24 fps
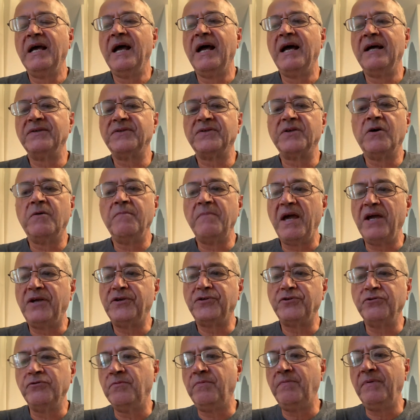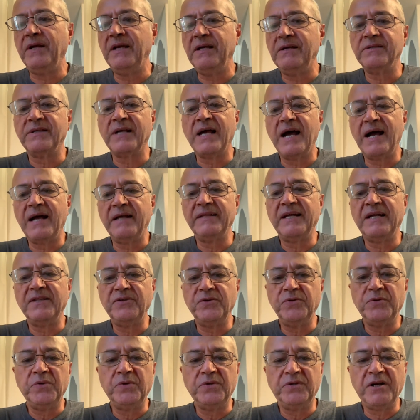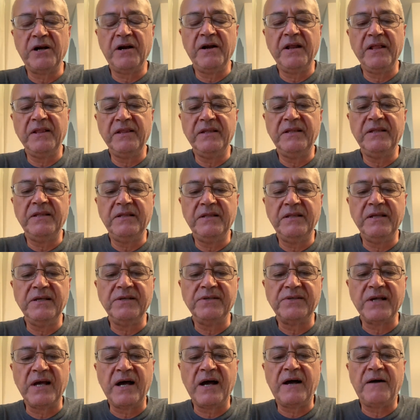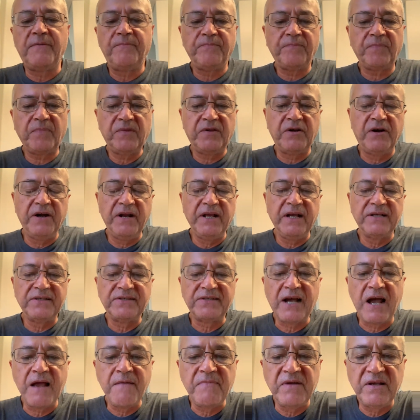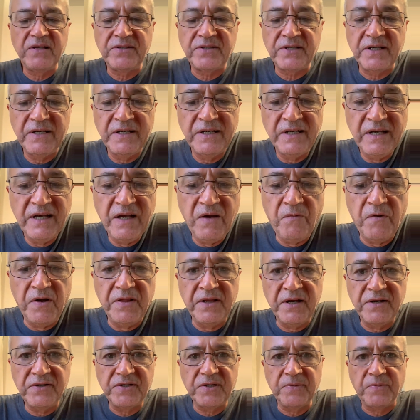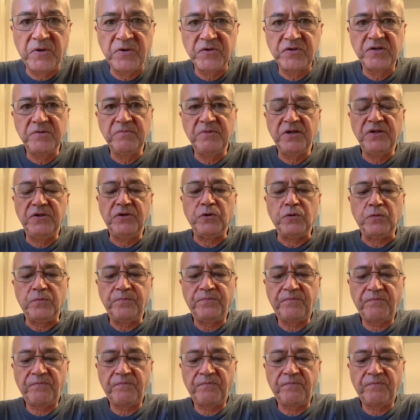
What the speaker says: So make sure, please, that you do turn these turning assignments when they're supposed to be due.